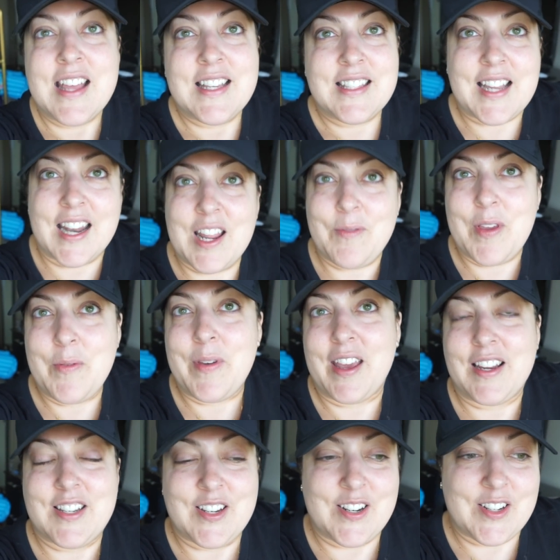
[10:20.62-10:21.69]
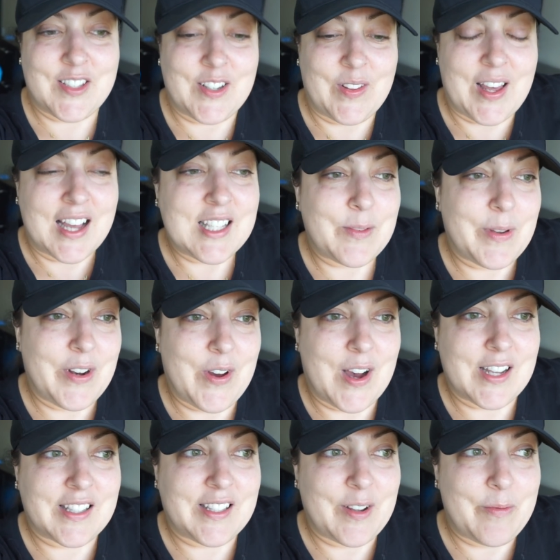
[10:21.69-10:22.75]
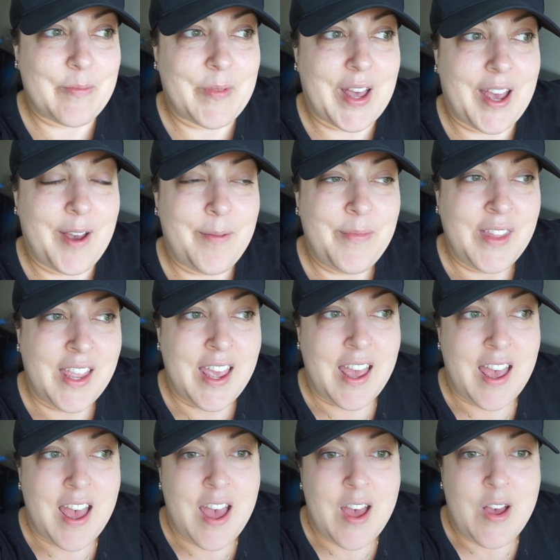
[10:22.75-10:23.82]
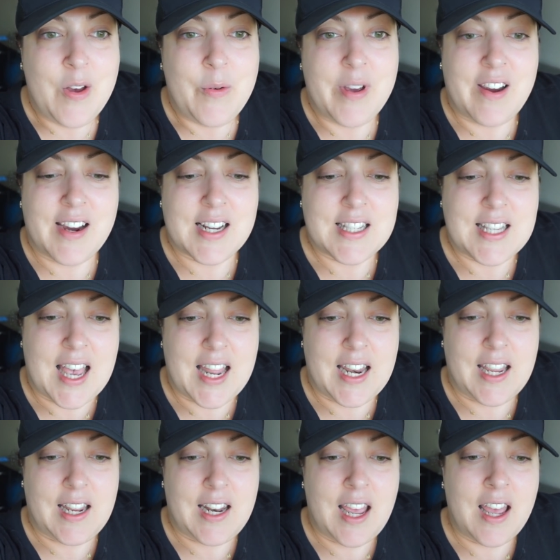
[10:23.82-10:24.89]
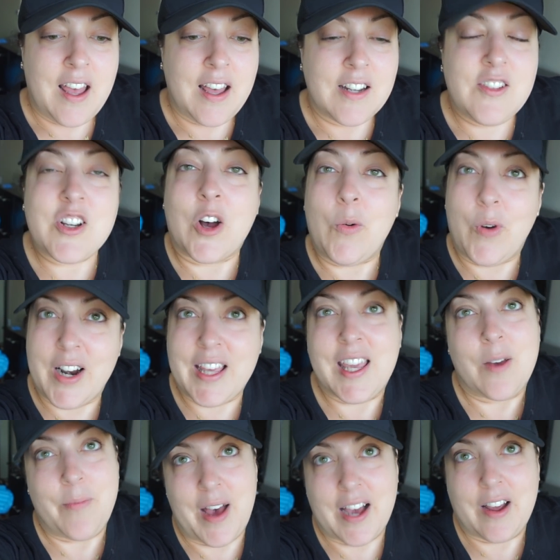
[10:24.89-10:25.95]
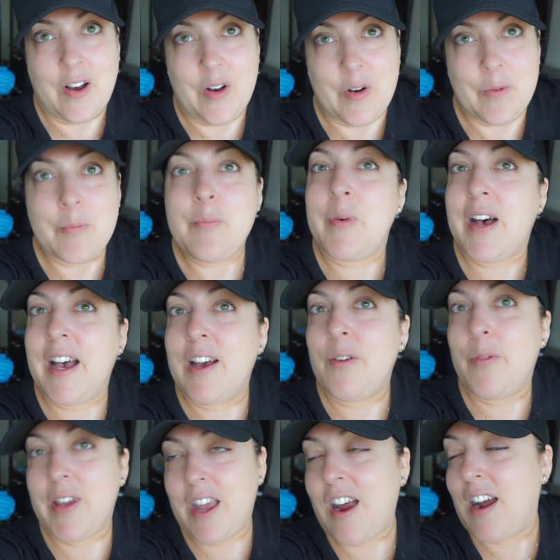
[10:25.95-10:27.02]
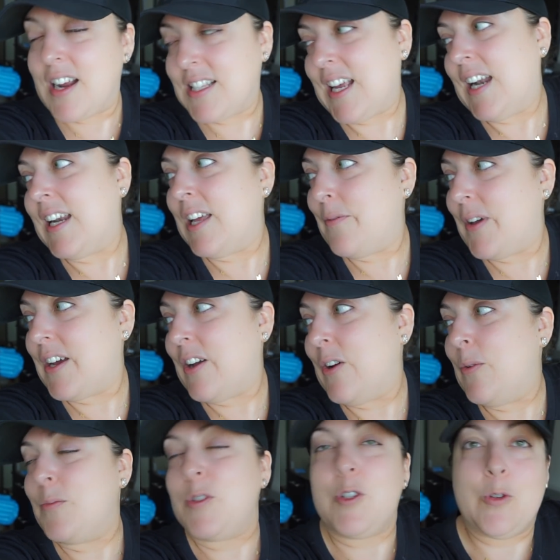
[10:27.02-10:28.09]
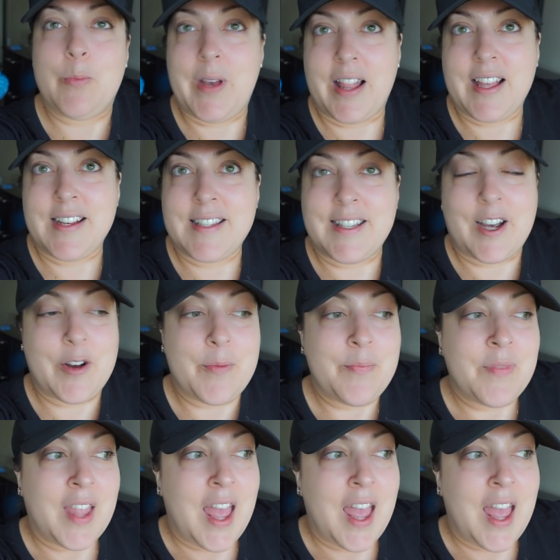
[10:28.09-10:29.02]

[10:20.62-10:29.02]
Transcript: sending me pictures, so that's been awesome. But we are excited. Don't want to get back home, but we are excited to get back home to Bella. So